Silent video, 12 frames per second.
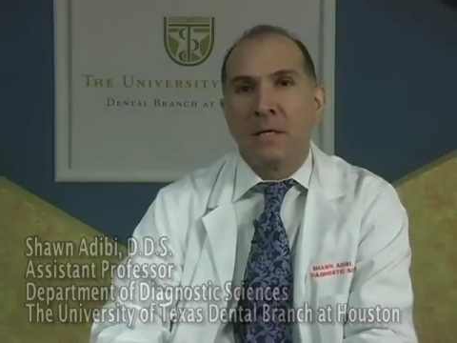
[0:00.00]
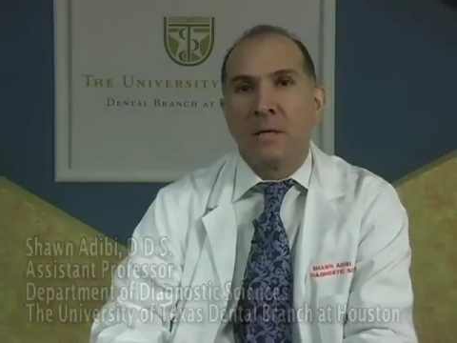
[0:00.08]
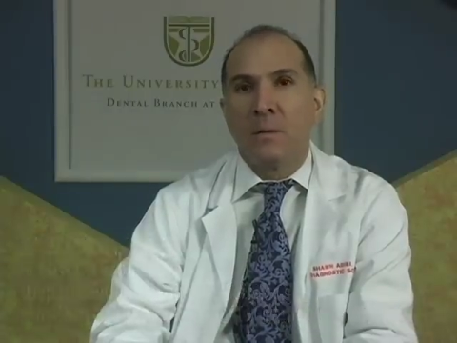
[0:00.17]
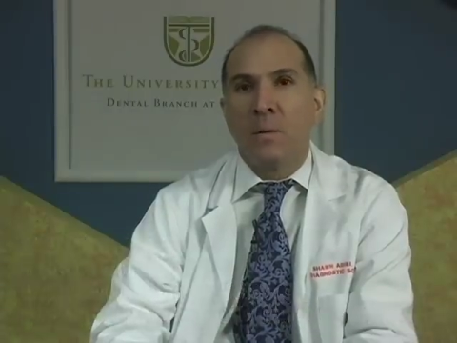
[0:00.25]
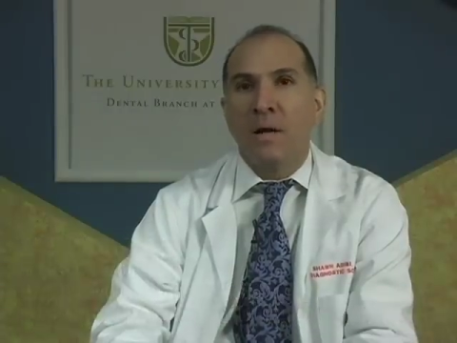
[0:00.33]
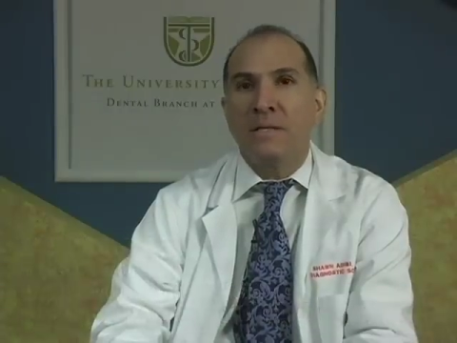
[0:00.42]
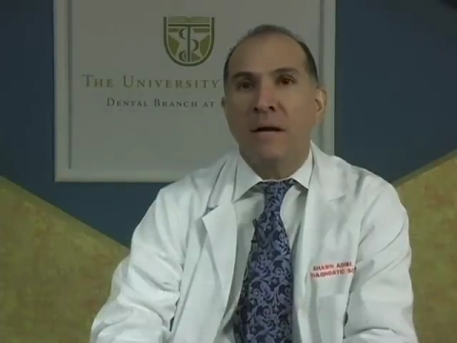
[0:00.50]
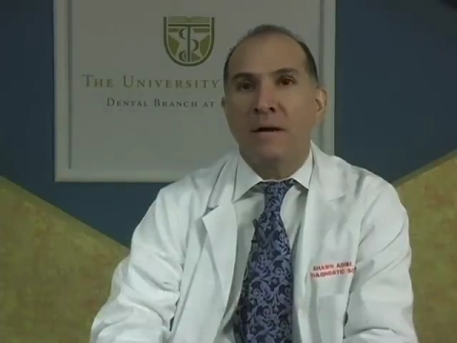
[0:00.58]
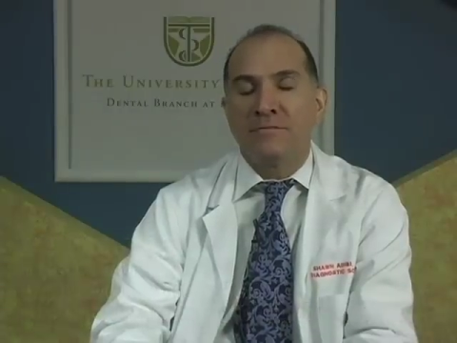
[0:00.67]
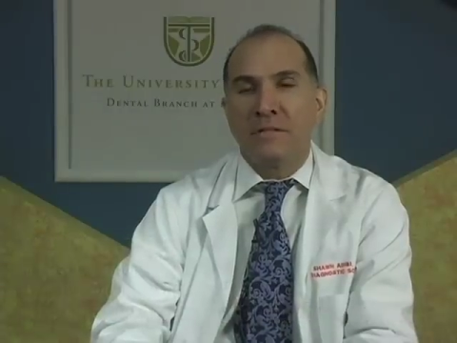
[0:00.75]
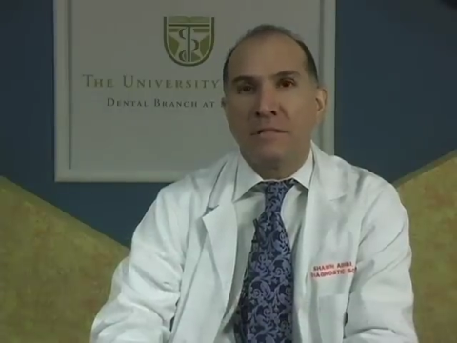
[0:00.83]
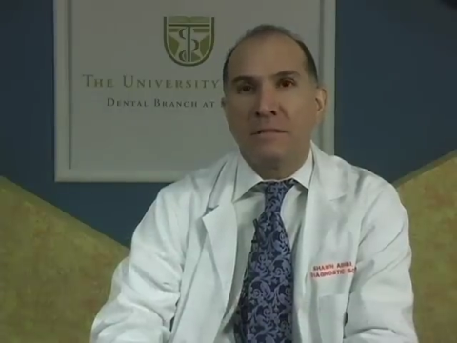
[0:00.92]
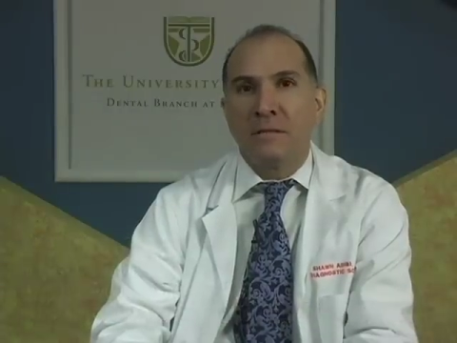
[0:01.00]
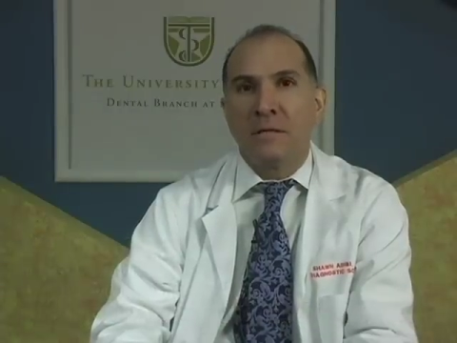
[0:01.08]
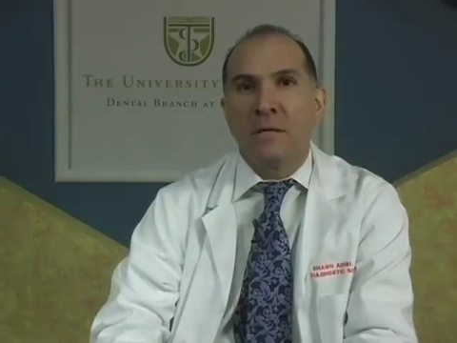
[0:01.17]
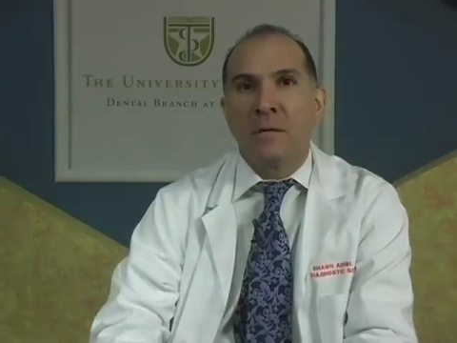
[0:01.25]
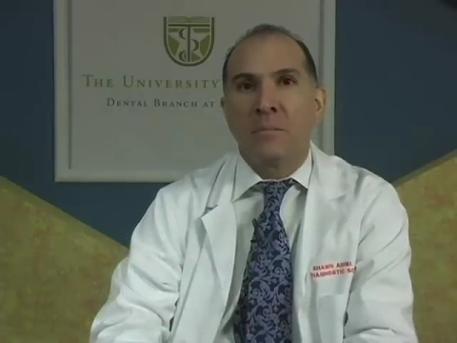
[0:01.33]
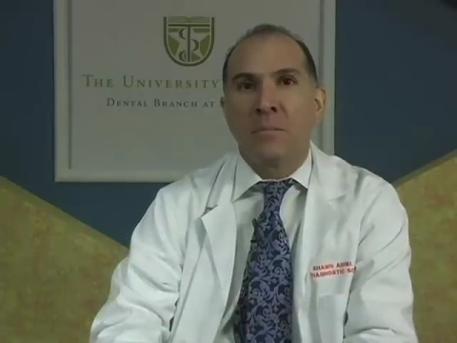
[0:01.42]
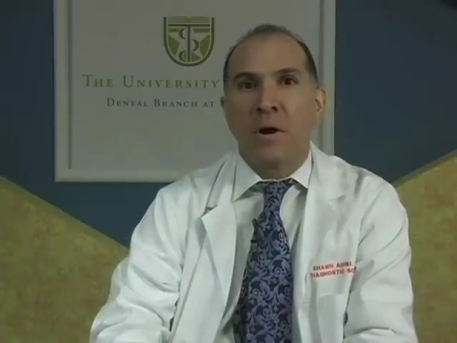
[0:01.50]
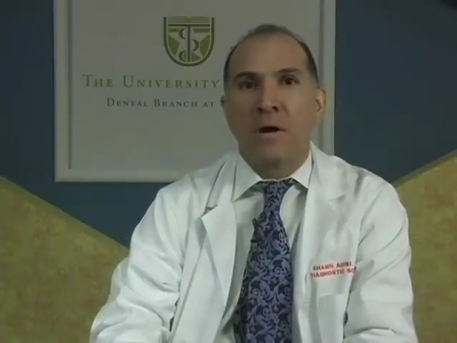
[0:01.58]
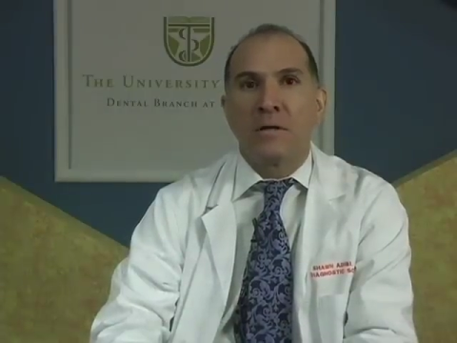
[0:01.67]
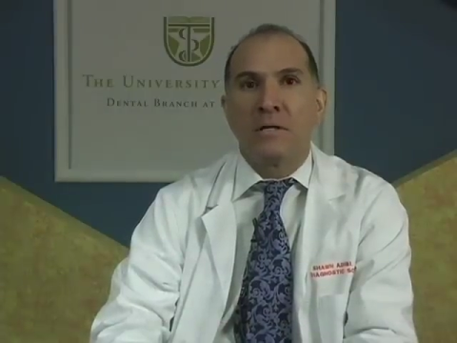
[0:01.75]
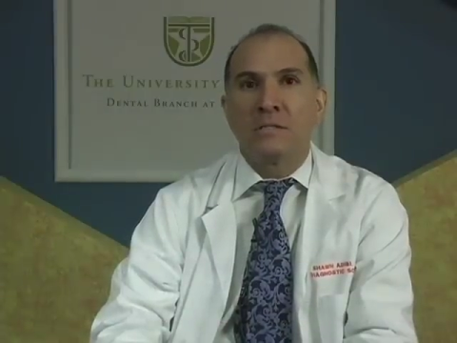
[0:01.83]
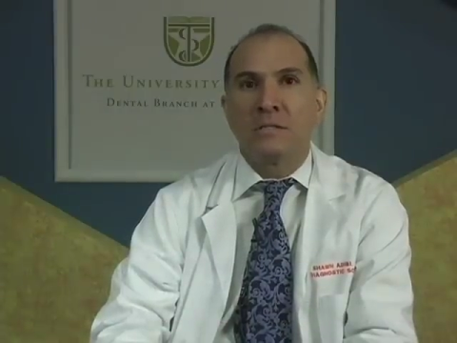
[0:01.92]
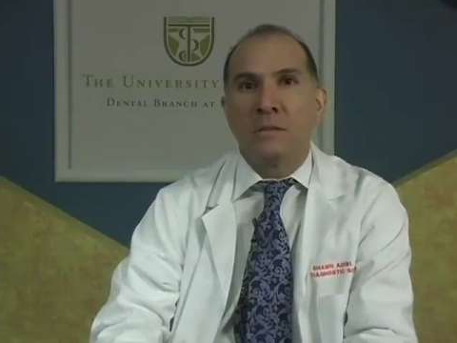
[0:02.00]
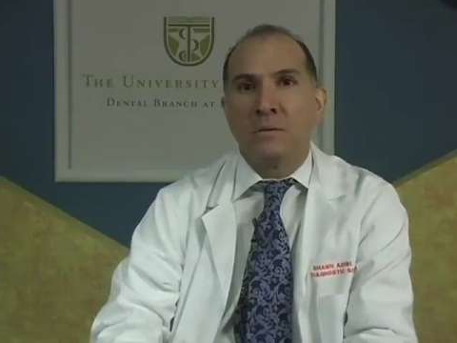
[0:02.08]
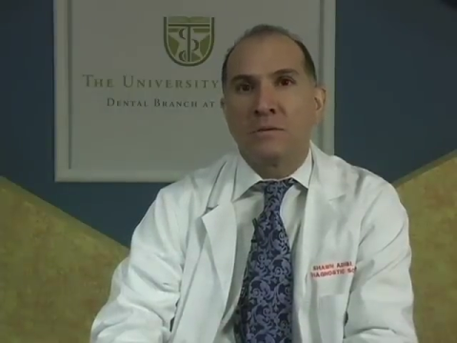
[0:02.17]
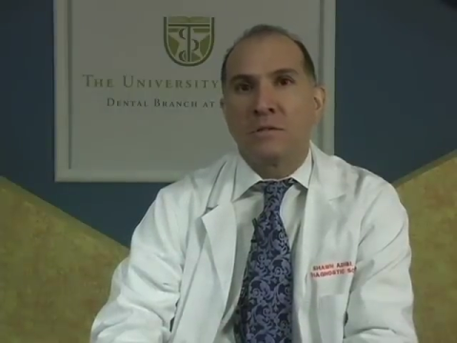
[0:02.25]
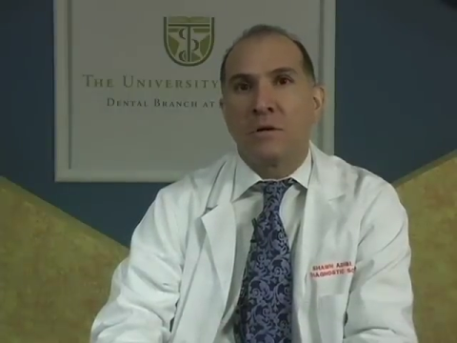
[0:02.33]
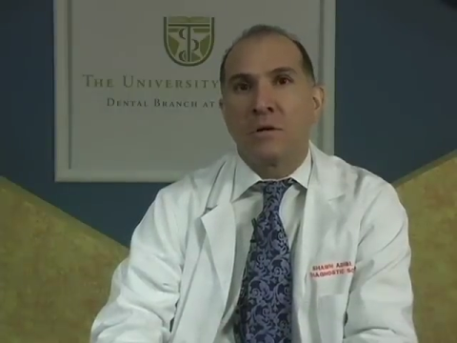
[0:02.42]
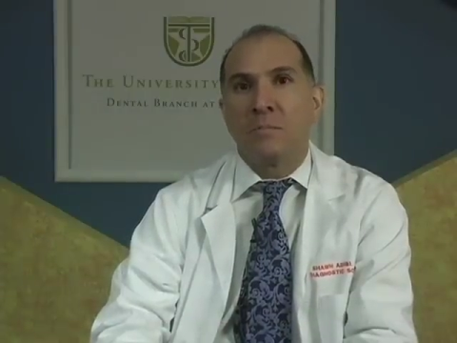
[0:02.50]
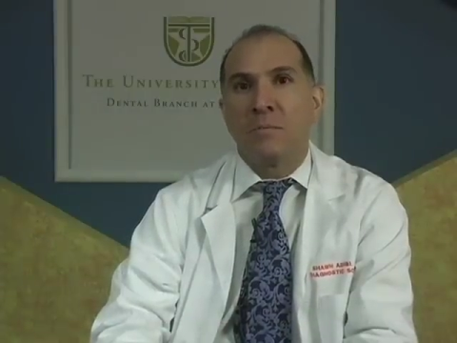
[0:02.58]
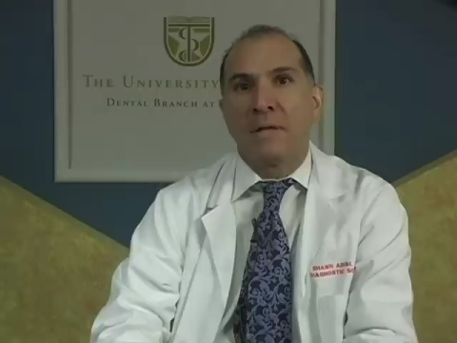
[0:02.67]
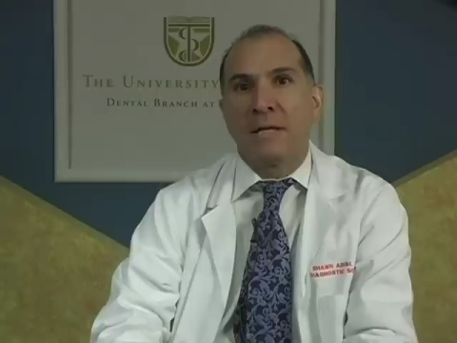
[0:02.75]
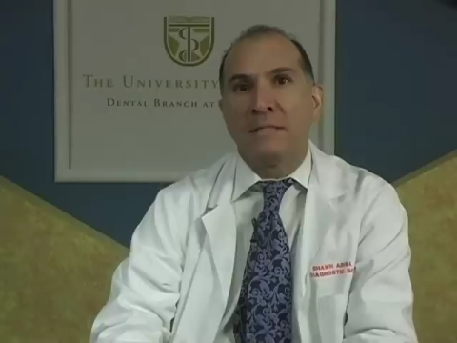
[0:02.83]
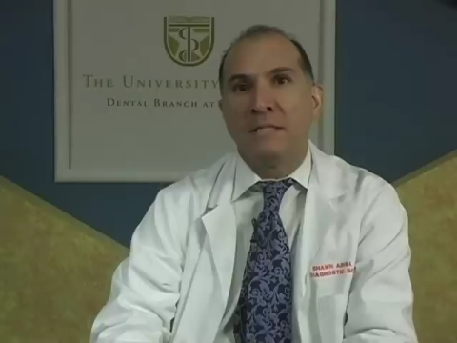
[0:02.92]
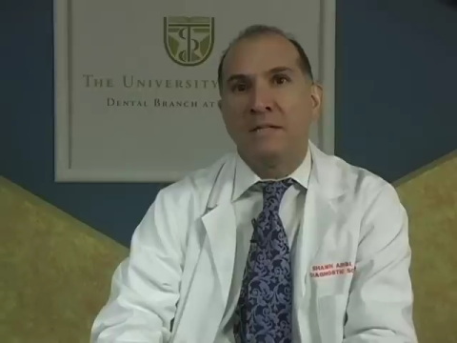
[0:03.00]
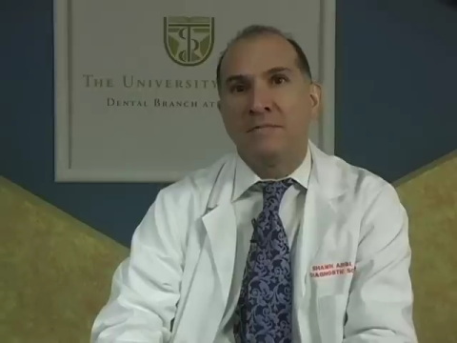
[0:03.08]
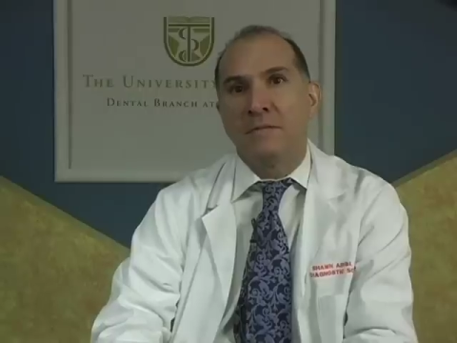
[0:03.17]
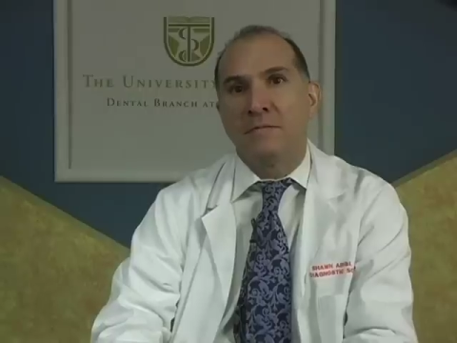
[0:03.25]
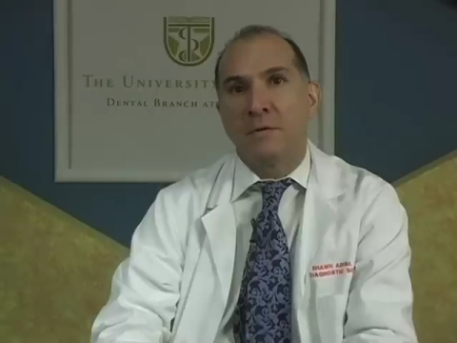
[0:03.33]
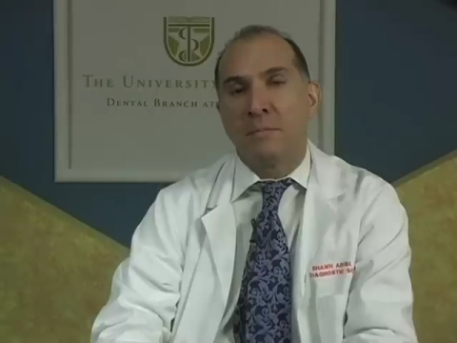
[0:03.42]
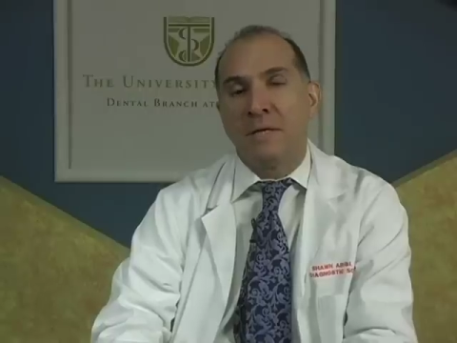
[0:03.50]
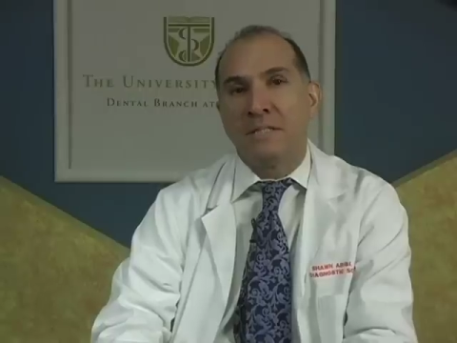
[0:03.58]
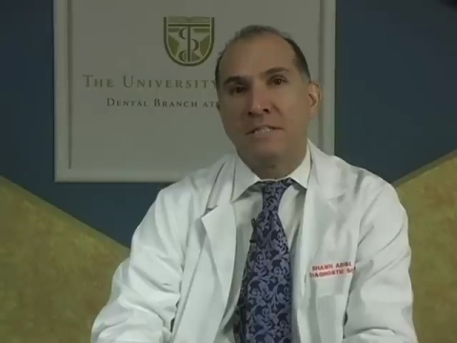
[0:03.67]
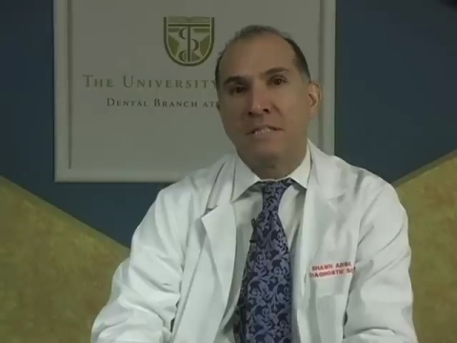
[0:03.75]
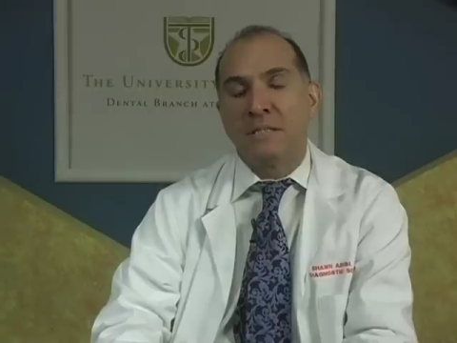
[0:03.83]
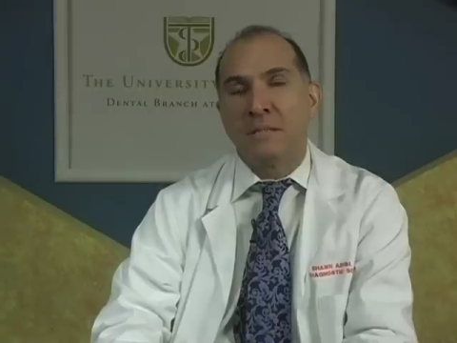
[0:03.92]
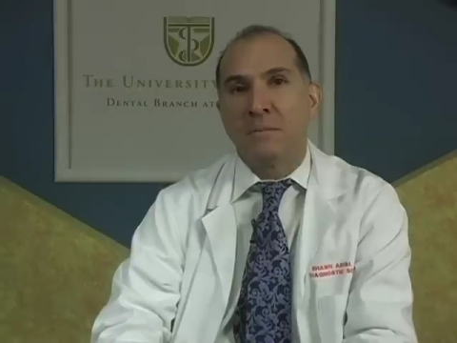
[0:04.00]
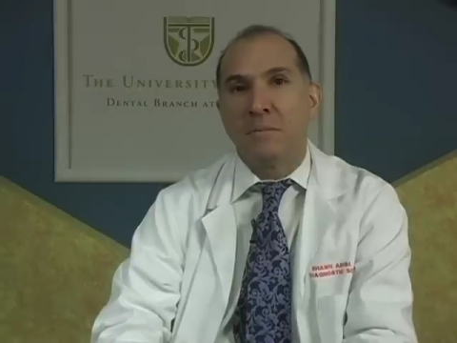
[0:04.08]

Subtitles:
Quite often, progress notes are plenty of information